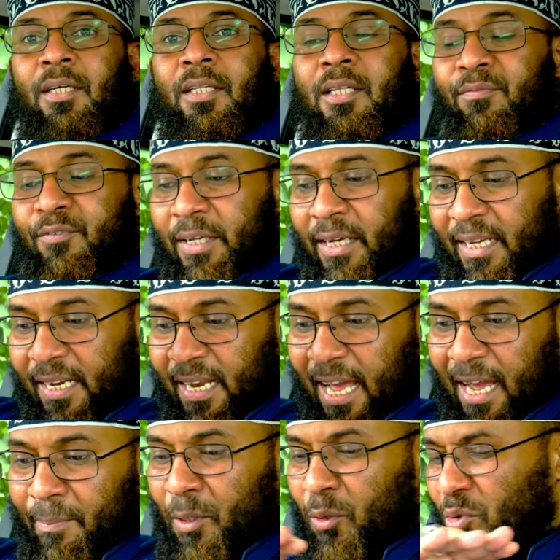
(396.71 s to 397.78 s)
They've taken
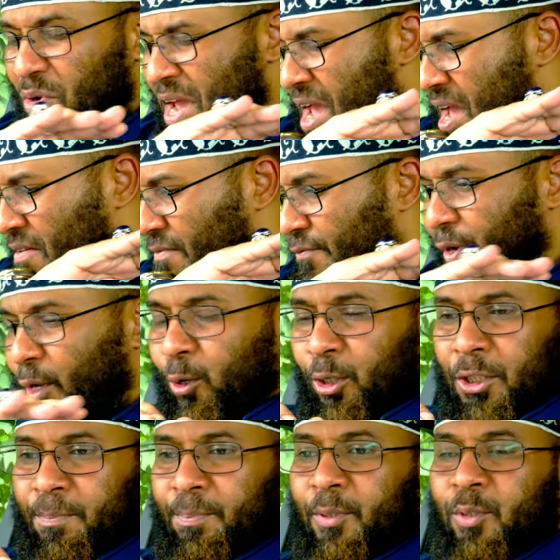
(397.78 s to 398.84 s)
Hamid to every
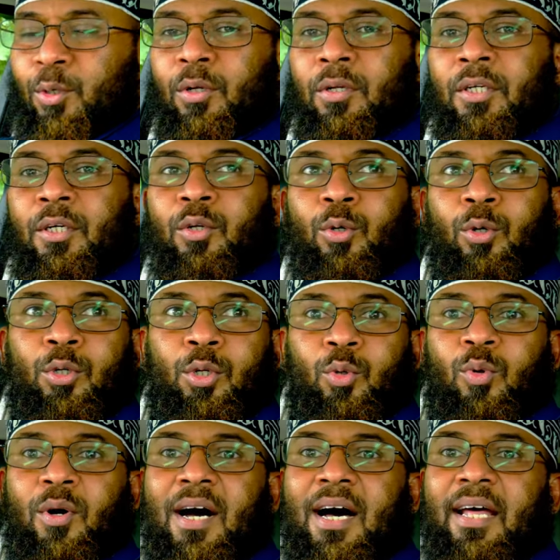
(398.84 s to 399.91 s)
hospital, no
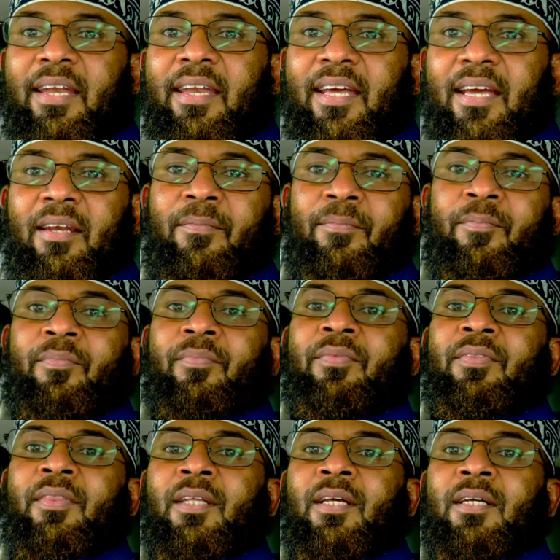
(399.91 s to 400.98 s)
cure. And then
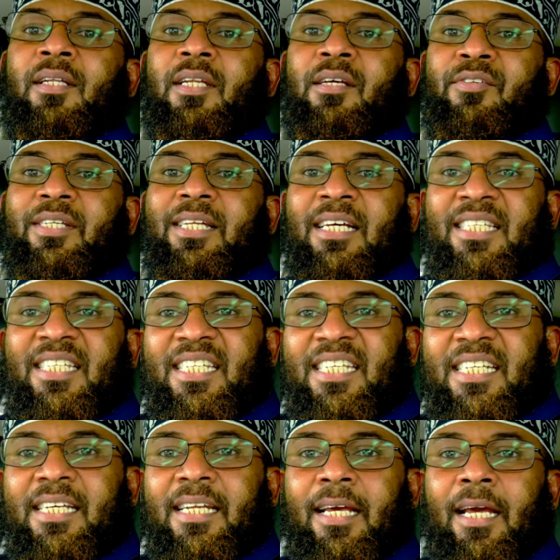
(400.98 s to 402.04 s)
they start
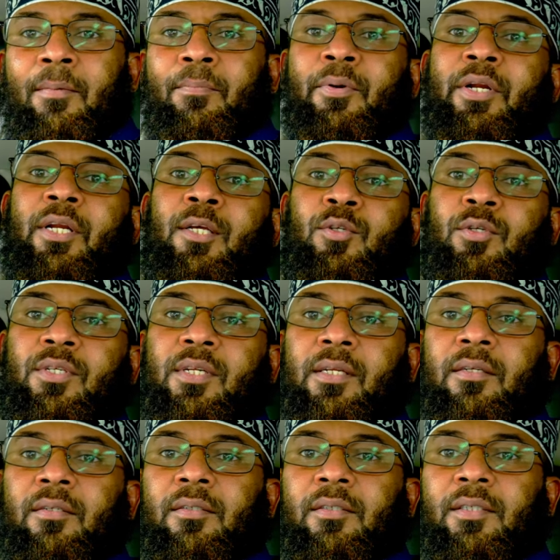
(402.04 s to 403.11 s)
seeking help
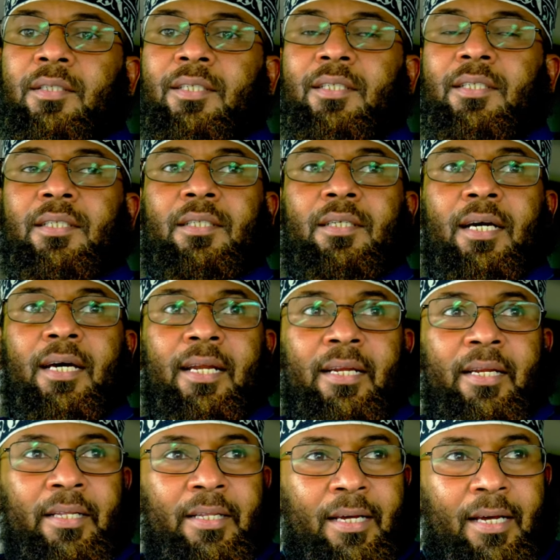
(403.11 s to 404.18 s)
religiously. And
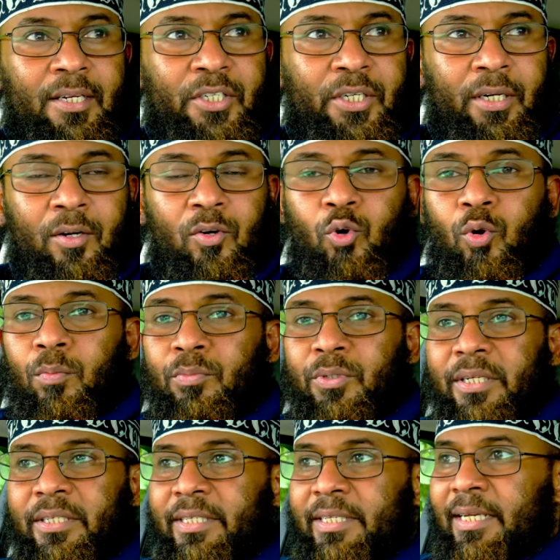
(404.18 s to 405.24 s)
another, a sheikh comes
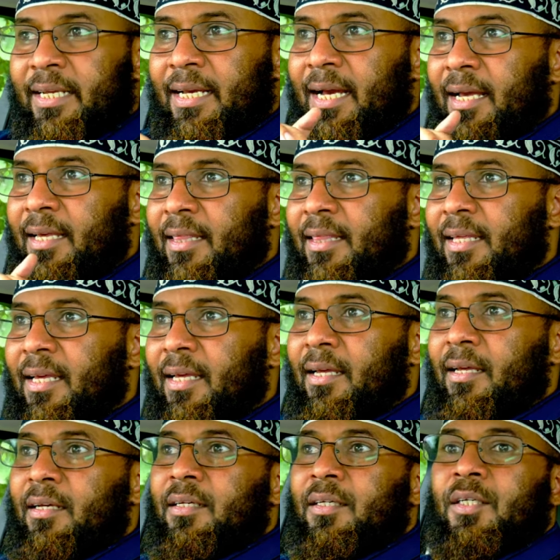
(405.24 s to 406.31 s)
and says, I
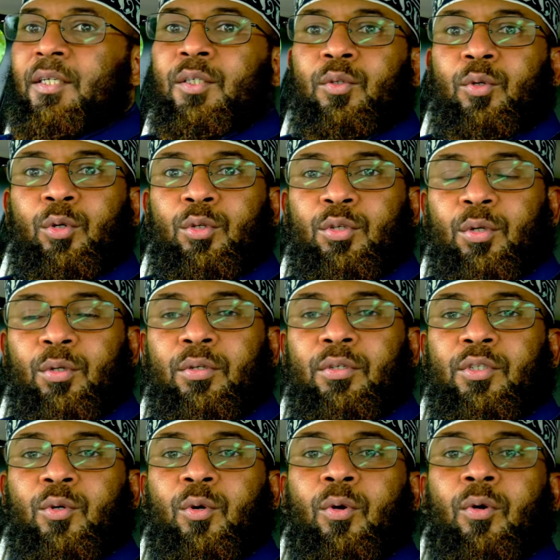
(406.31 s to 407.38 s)
think your son
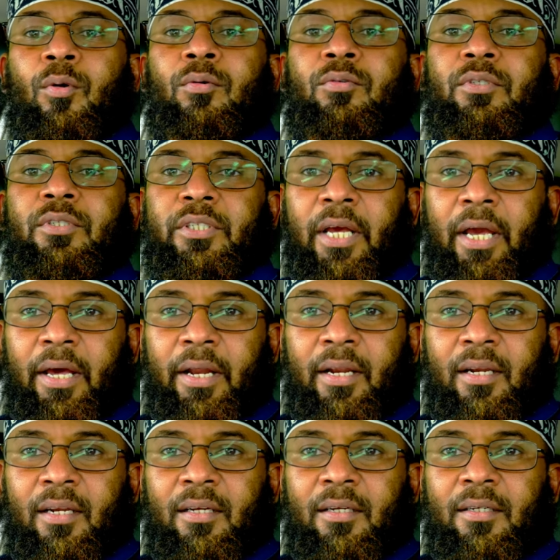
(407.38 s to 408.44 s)
is go sihr.
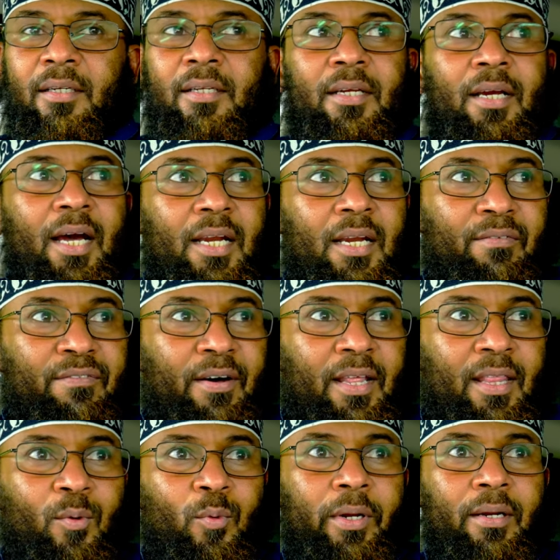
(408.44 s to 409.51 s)
And the
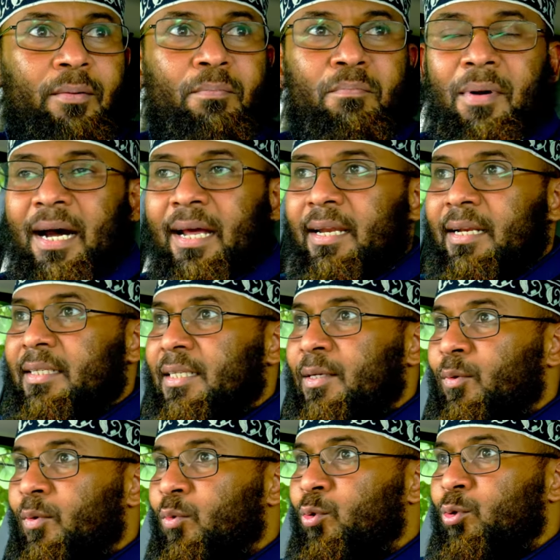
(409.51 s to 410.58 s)
father went mad and said,
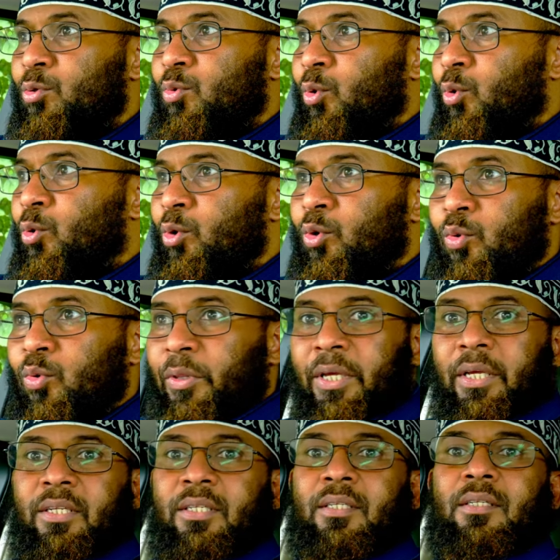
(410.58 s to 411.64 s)
who, who could do
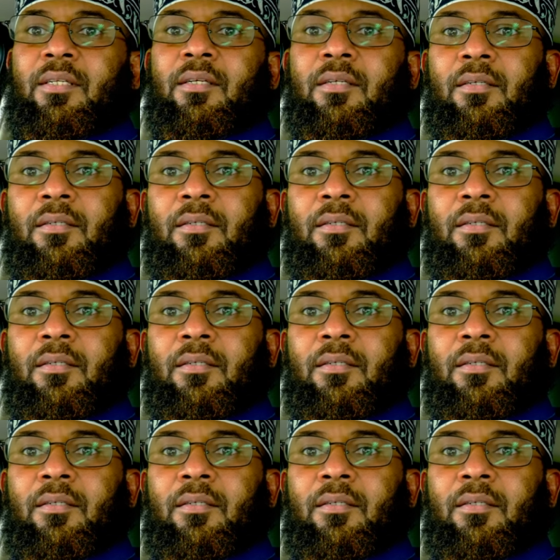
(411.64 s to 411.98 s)
this?